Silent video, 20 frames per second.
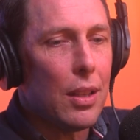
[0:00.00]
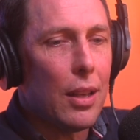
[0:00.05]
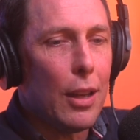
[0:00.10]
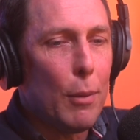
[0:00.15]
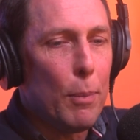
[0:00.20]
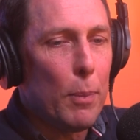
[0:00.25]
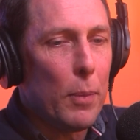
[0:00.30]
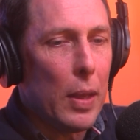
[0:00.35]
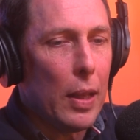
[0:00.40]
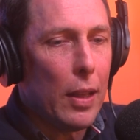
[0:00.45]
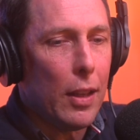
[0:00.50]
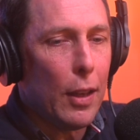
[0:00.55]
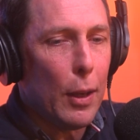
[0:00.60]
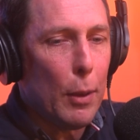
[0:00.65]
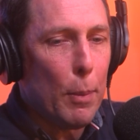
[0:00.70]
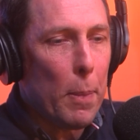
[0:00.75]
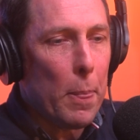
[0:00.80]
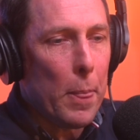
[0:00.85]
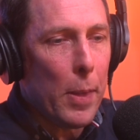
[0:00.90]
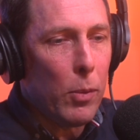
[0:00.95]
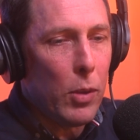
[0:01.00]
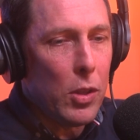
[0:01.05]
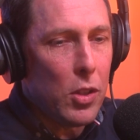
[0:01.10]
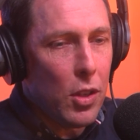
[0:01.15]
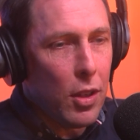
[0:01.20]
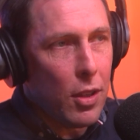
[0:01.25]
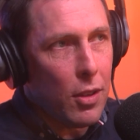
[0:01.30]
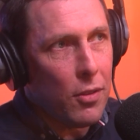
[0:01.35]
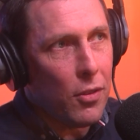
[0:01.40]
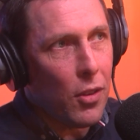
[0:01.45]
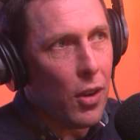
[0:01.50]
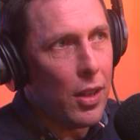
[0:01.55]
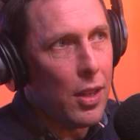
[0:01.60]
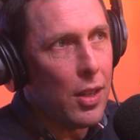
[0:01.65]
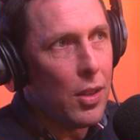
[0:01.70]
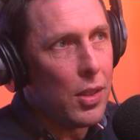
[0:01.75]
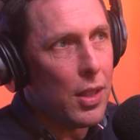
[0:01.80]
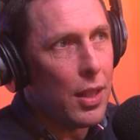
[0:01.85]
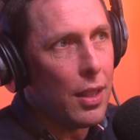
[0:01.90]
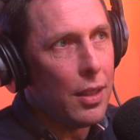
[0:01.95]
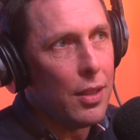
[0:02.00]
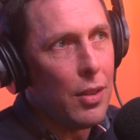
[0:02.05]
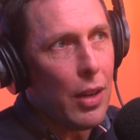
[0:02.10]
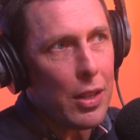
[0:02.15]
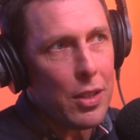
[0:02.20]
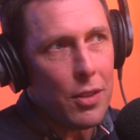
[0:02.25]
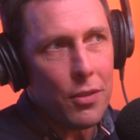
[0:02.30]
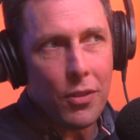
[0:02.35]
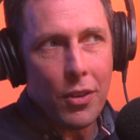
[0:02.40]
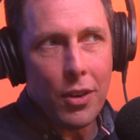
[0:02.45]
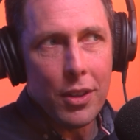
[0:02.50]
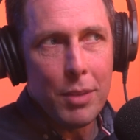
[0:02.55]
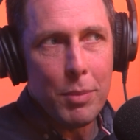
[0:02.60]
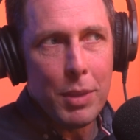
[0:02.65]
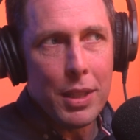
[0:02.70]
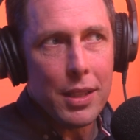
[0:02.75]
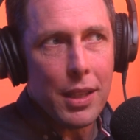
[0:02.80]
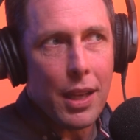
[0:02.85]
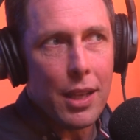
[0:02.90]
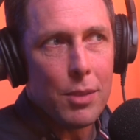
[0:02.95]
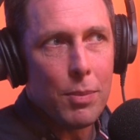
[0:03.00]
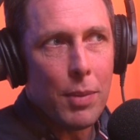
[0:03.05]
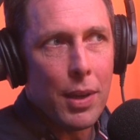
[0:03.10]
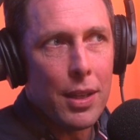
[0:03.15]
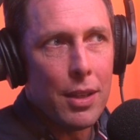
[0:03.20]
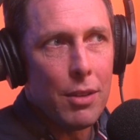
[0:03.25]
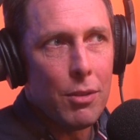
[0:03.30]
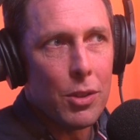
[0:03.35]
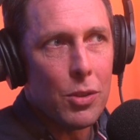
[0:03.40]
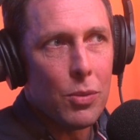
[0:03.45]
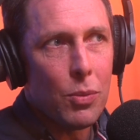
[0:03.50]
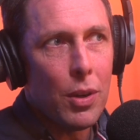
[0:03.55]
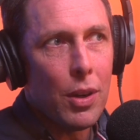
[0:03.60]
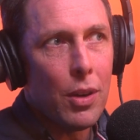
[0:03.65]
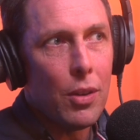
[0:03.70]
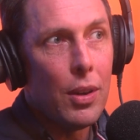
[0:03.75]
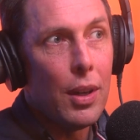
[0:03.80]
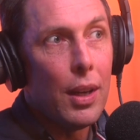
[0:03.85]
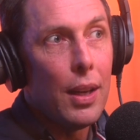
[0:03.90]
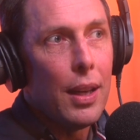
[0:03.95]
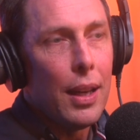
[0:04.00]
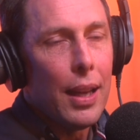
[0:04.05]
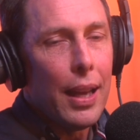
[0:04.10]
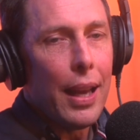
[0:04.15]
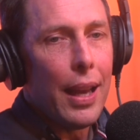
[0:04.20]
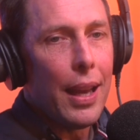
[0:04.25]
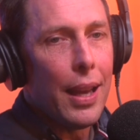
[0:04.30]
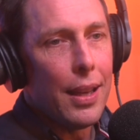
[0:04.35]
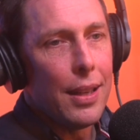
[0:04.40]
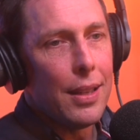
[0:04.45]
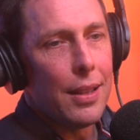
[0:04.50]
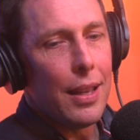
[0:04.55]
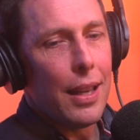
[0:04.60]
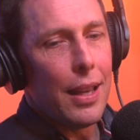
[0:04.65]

um, which you can find in New Zealand. You actually find them in Tasmania as well. And